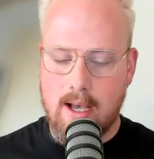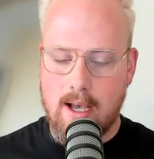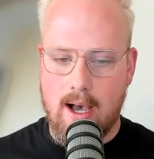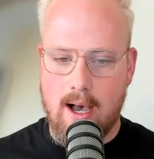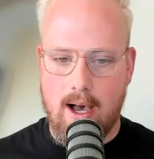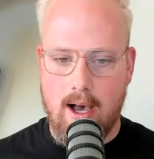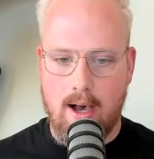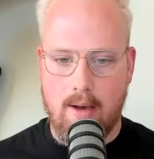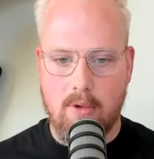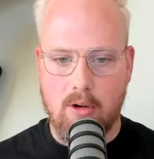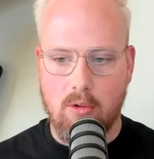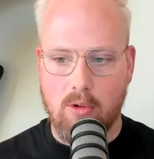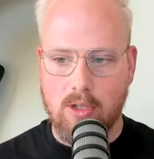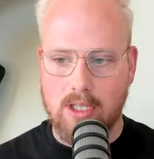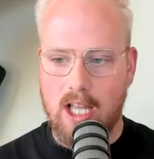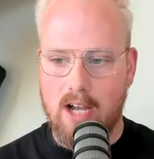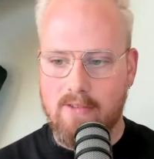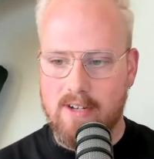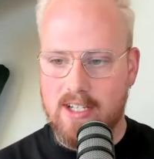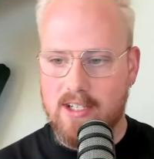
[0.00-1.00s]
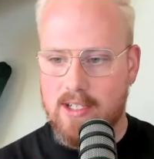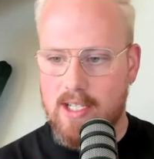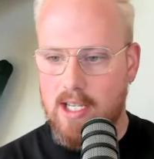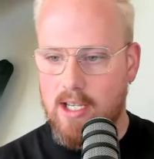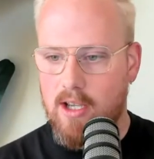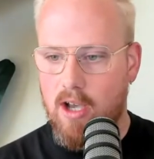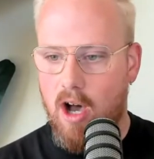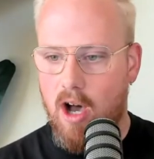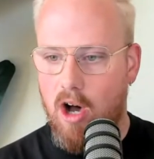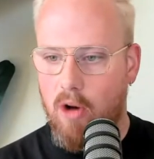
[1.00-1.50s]
Would love to see
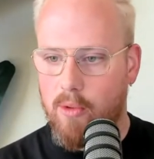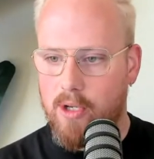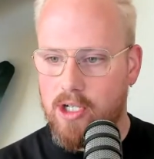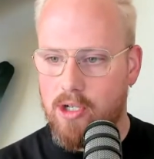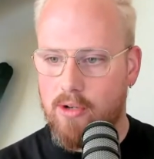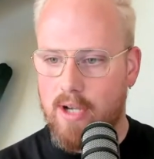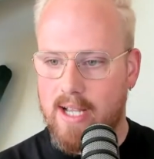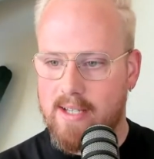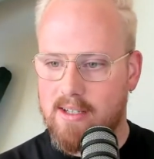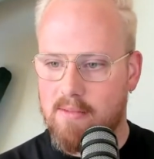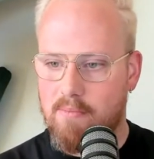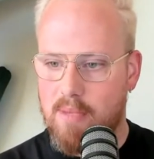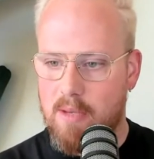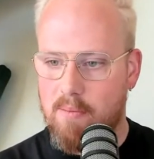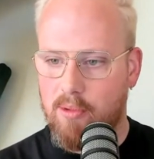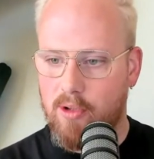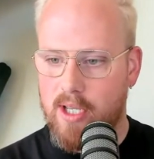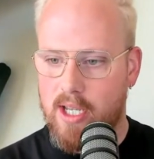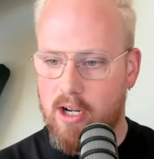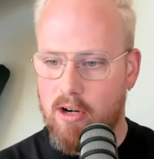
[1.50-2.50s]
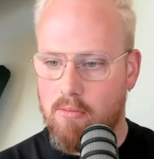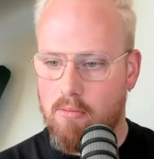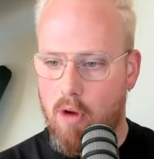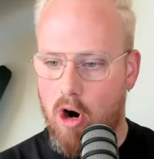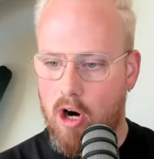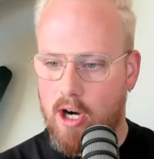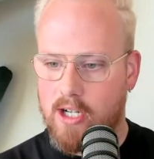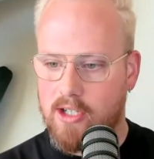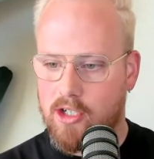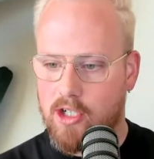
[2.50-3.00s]
y'all. We do got some people here.
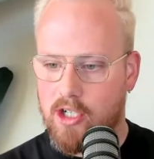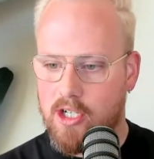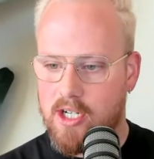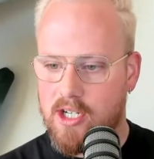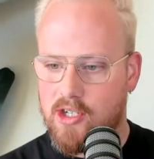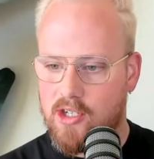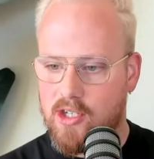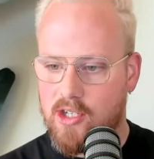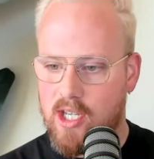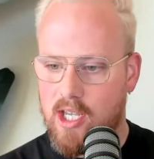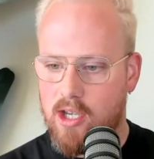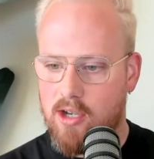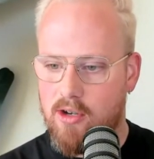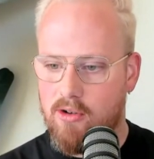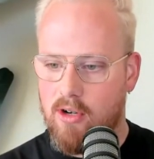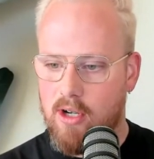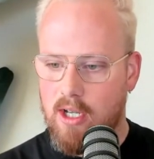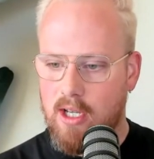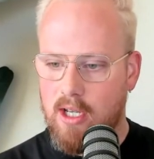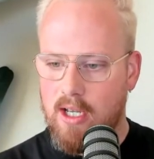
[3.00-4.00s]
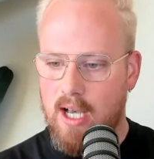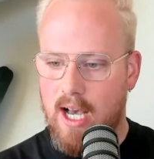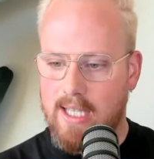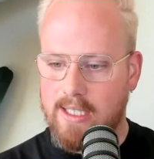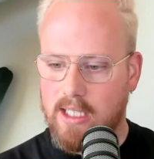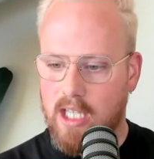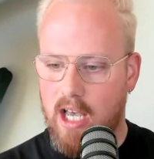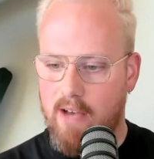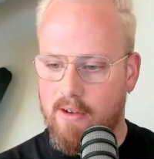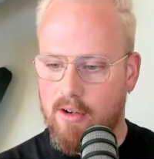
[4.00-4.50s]
Mark, it's good to see you. I
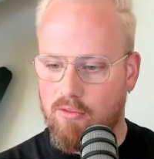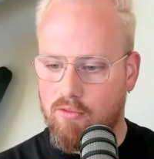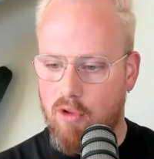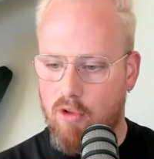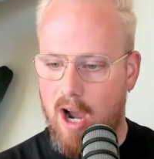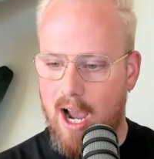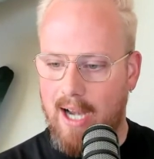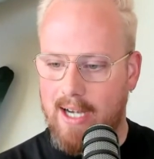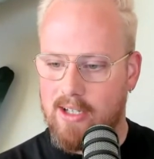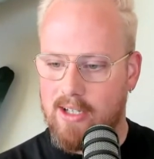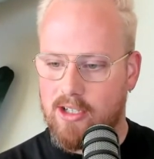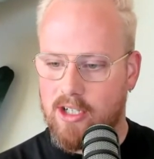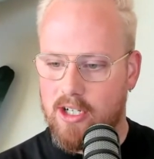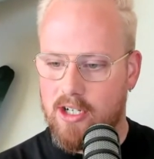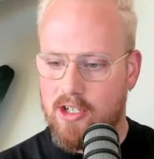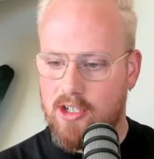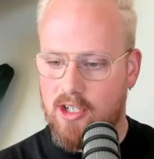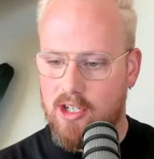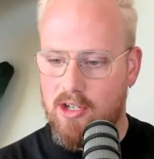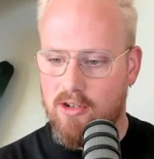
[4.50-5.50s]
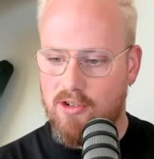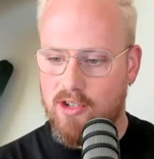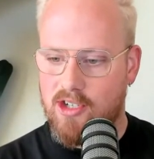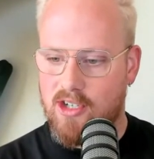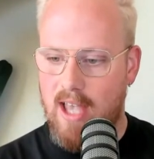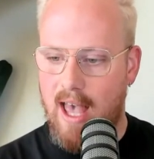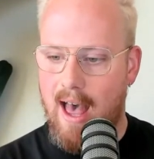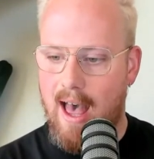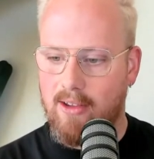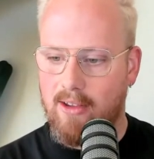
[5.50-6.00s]
love it. Ryan, it's good to see you.
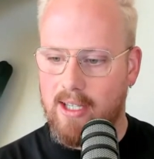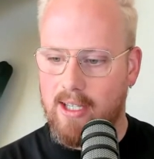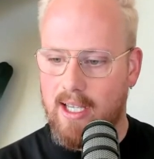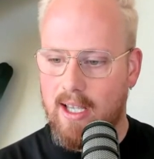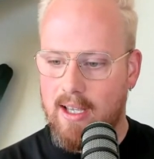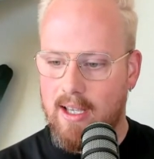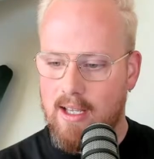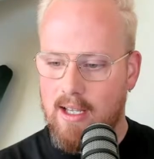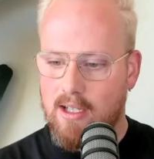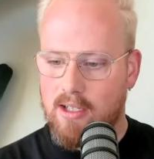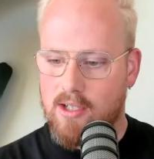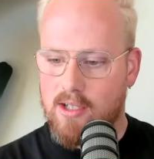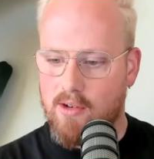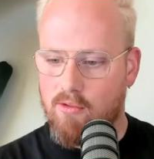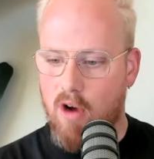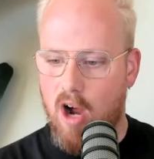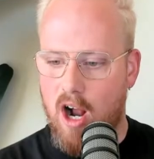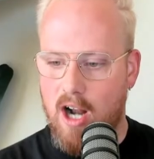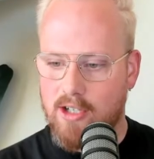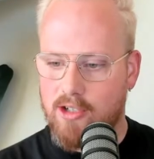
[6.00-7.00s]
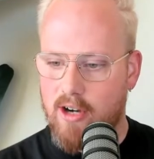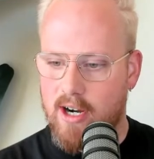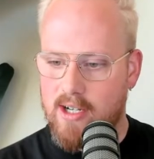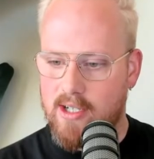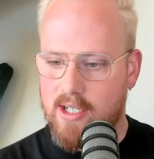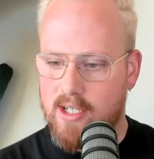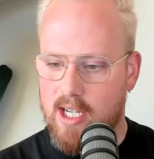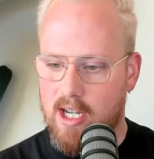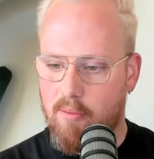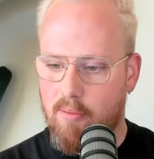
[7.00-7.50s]
Sally, Tehran, it's great
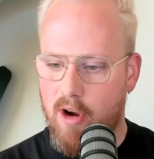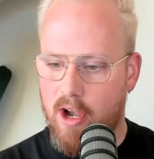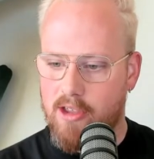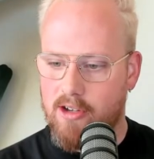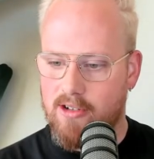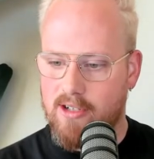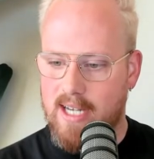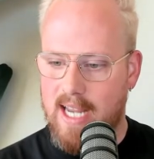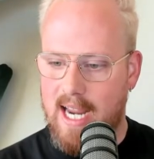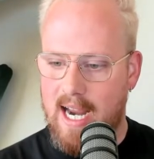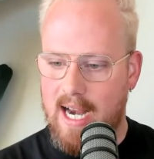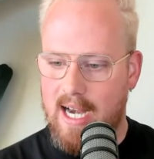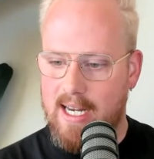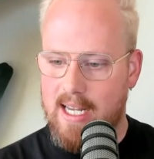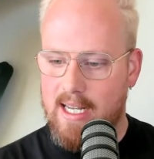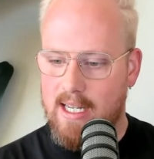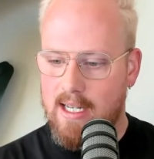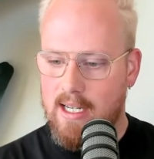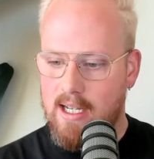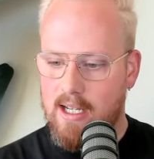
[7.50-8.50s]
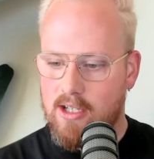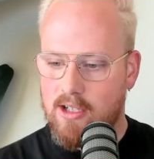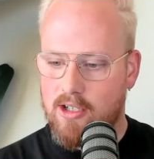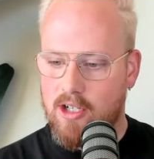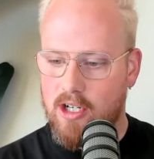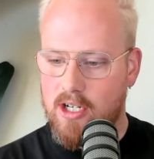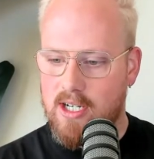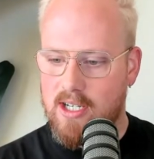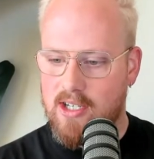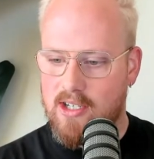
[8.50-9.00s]
to see you. Brother Danny, it's
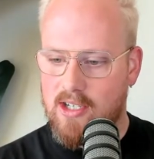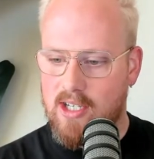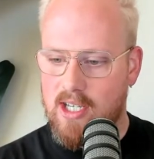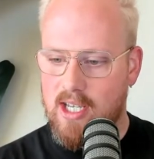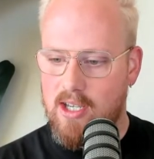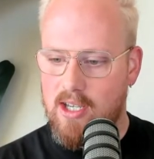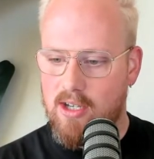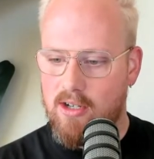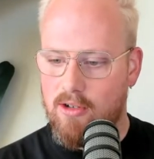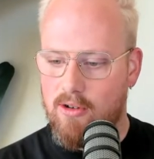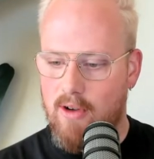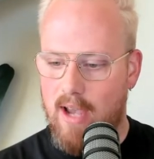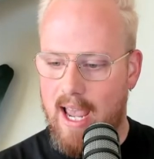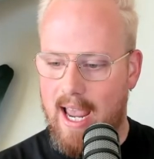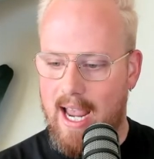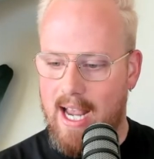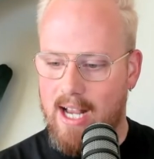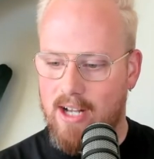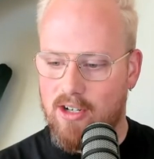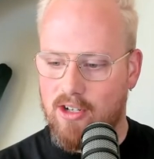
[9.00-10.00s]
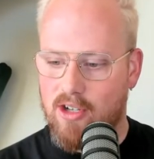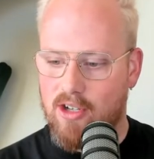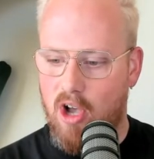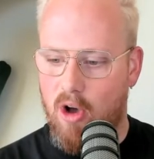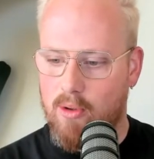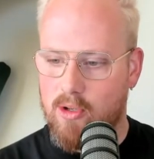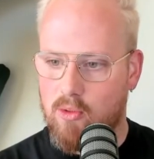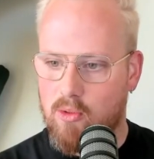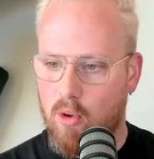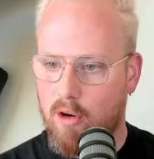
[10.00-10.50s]
good to see you. And just
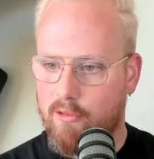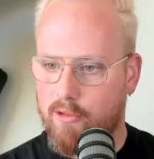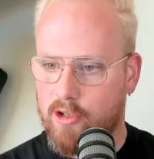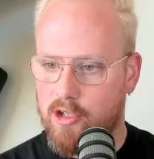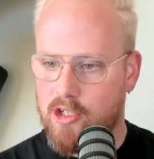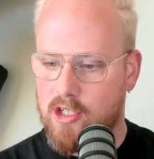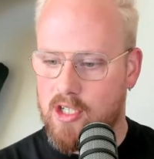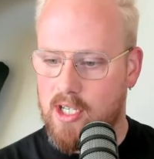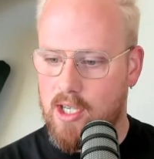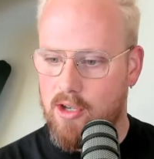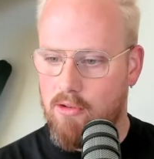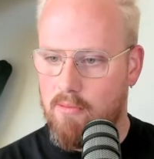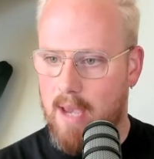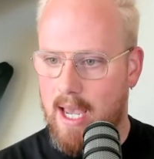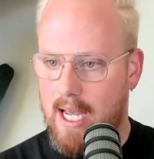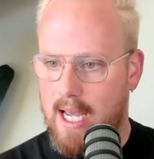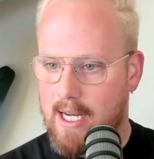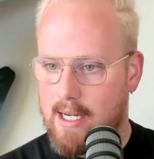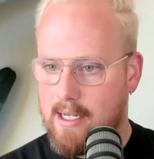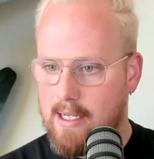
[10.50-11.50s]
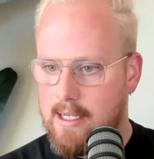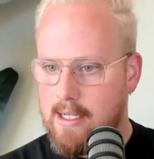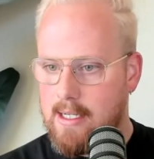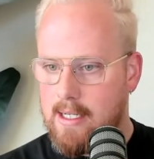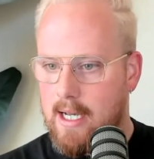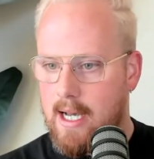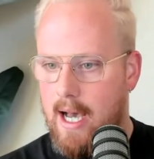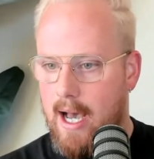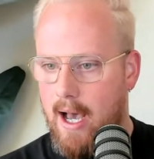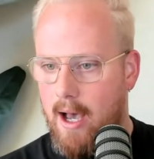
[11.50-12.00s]
always wonderful to see you, man.
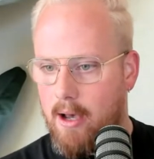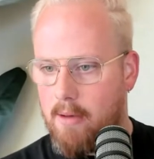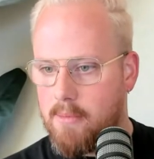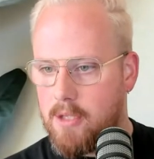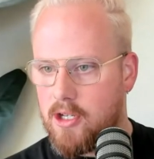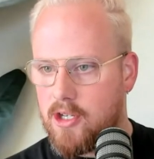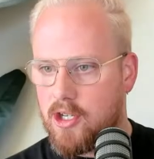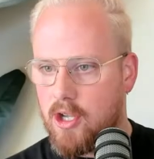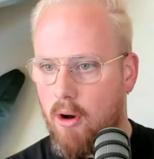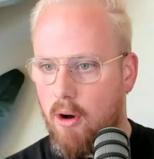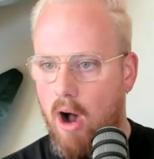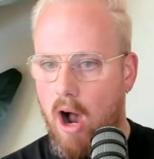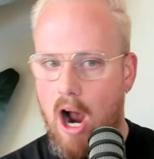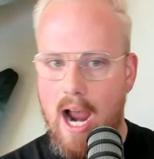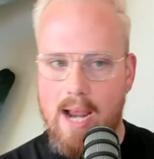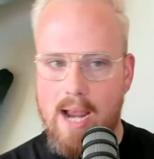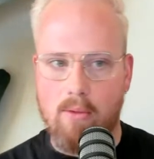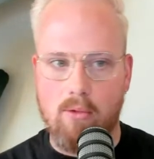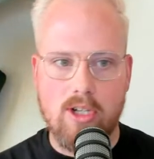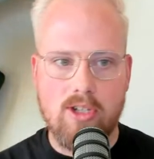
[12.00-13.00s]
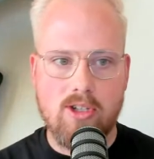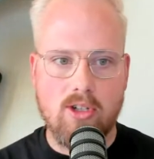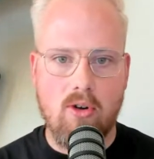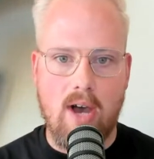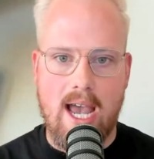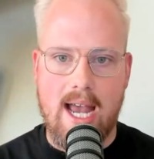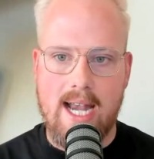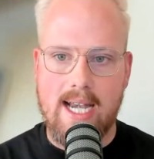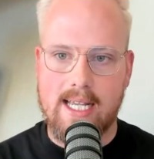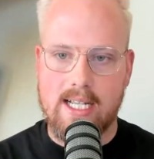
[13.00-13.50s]
So, all right, well, let's
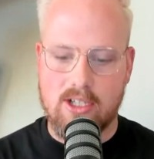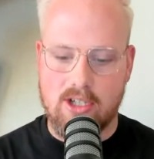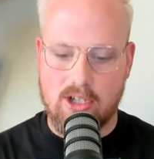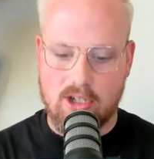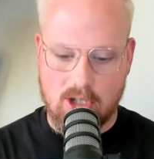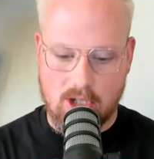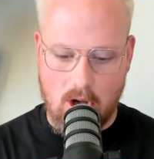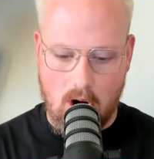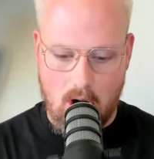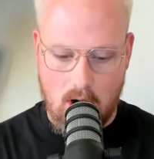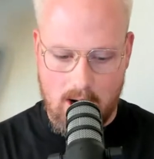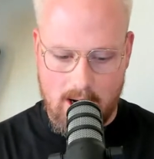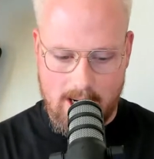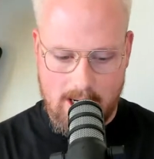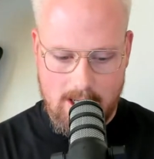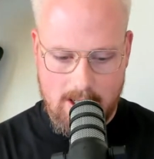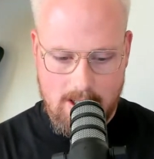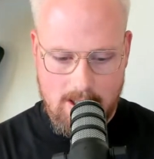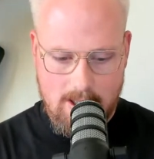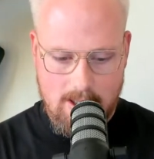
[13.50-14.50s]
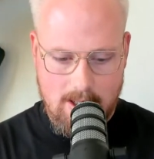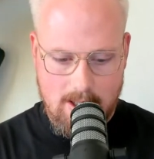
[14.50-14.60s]
go ahead and get started.